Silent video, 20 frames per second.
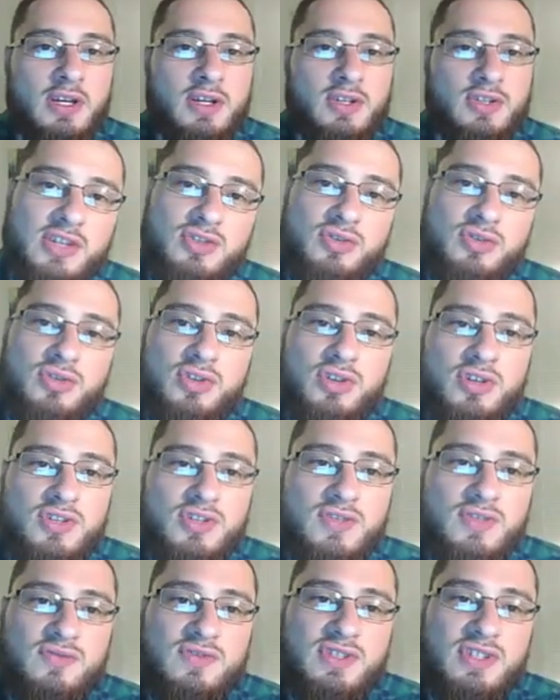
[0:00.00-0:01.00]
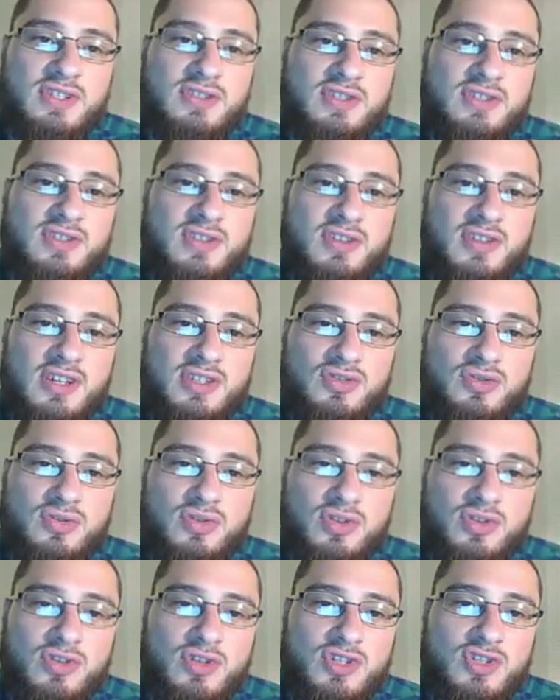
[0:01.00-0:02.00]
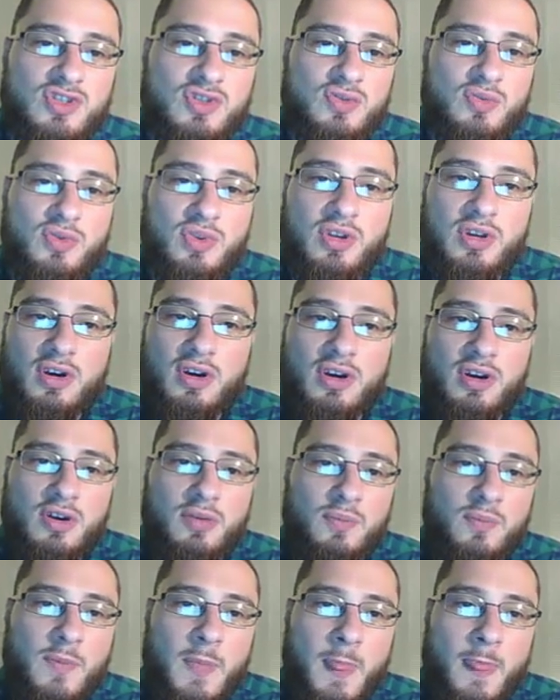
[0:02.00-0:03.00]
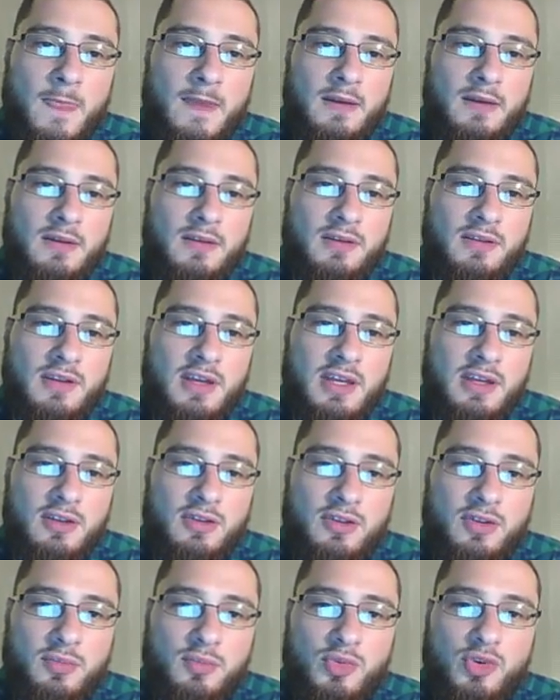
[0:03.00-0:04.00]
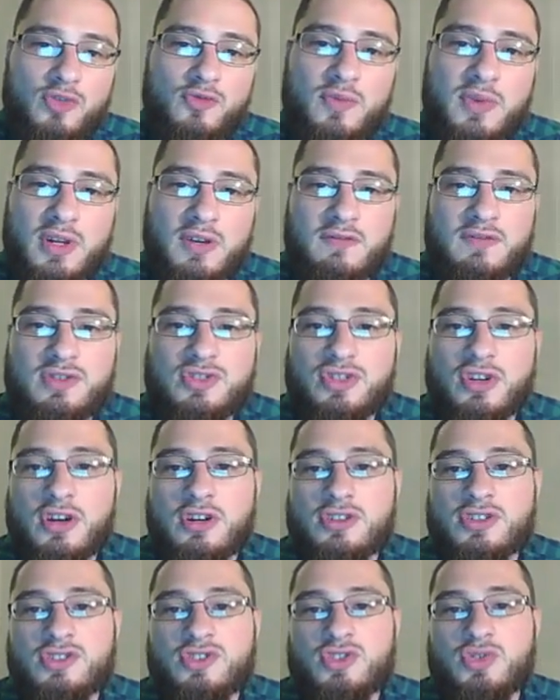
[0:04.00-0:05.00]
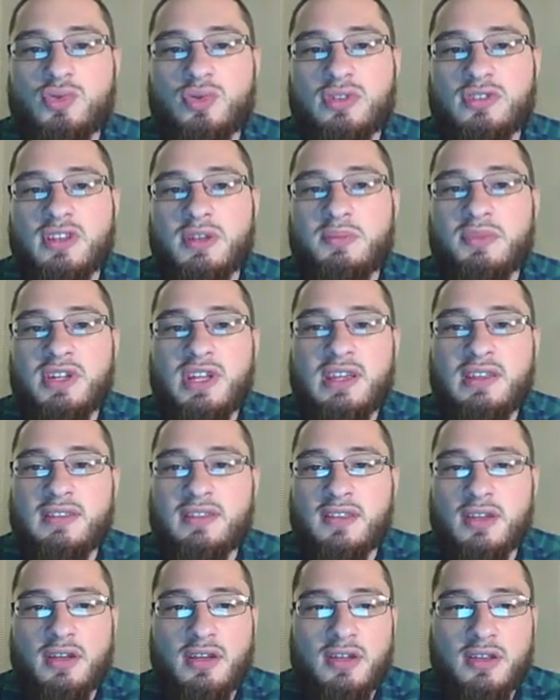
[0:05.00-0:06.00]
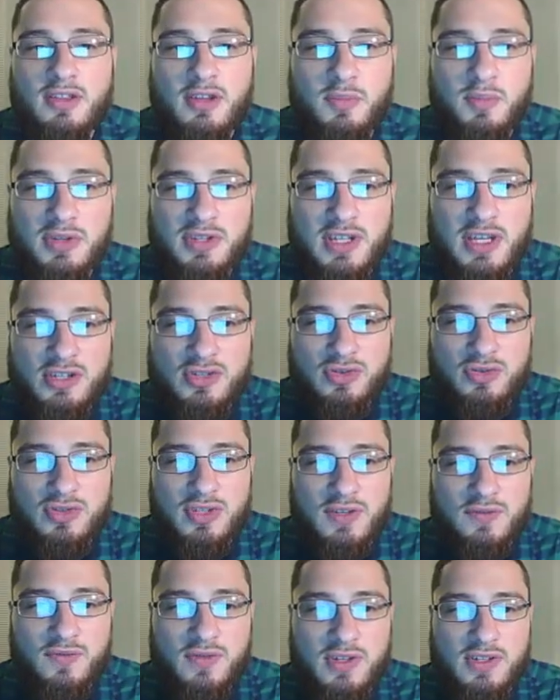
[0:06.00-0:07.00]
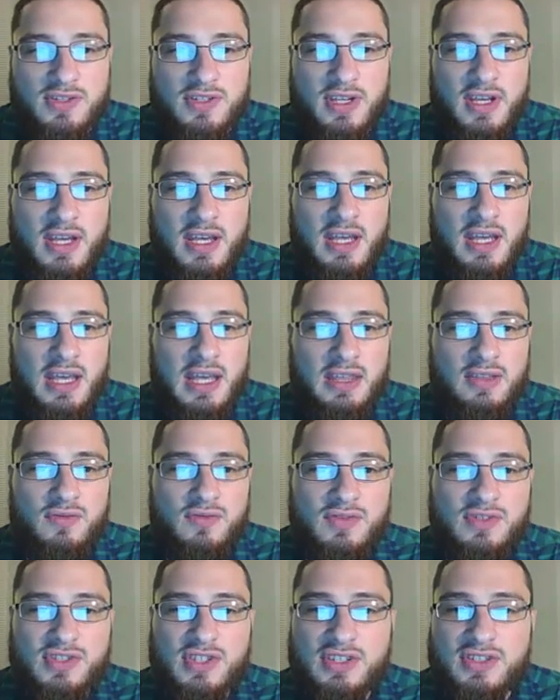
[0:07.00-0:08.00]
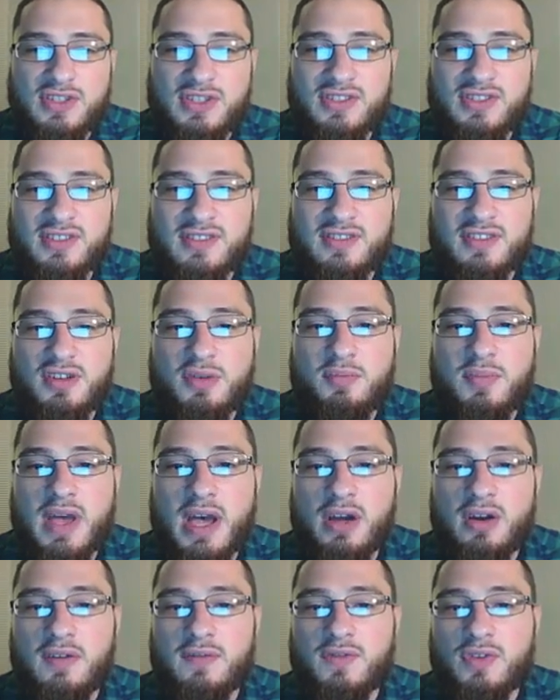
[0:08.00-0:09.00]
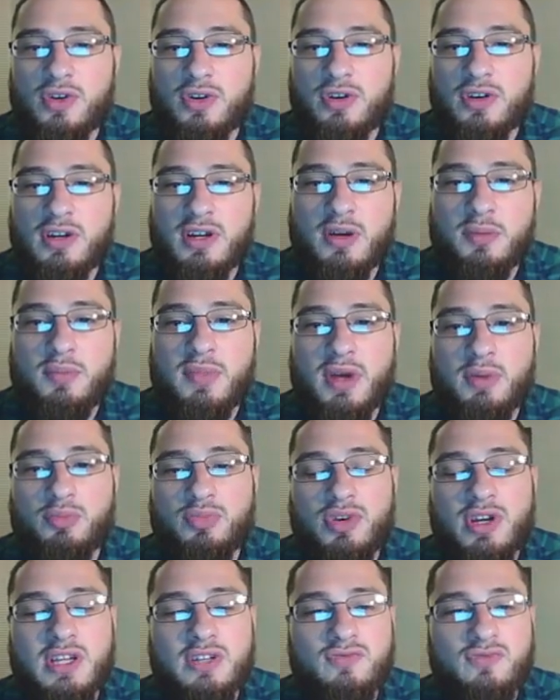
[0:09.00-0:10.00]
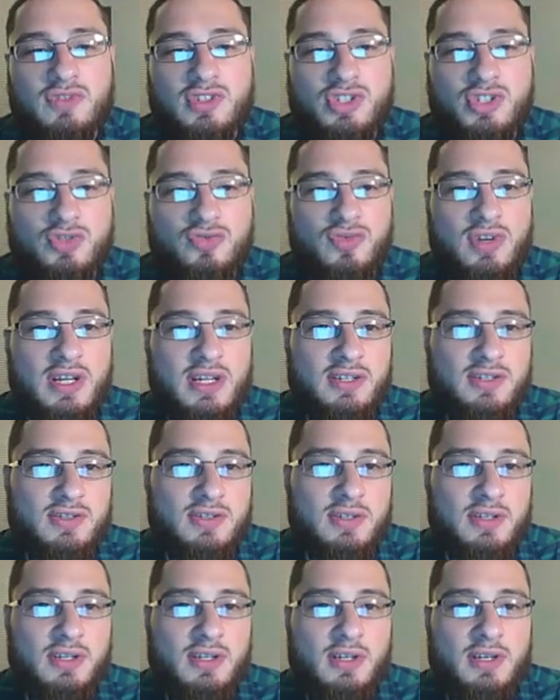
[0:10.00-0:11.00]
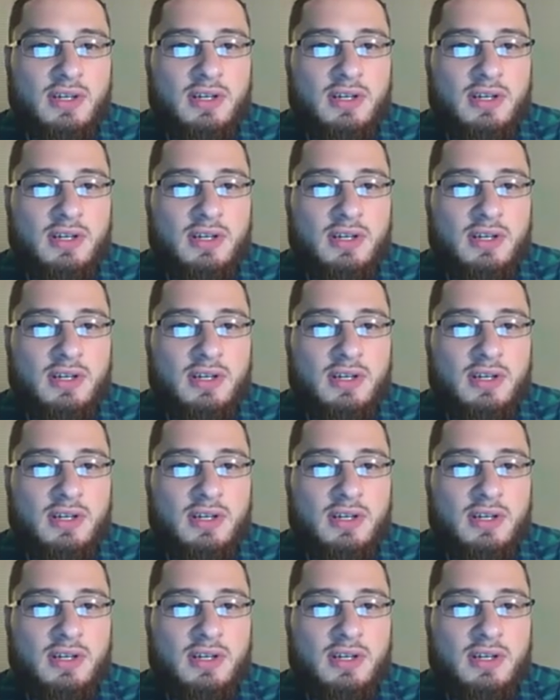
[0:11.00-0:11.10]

So electrical currents and resistance, electrical currents, um, the, the movement of the charges to eliminate the, the potential difference, and the resistance is the amount of current a membrane restricts.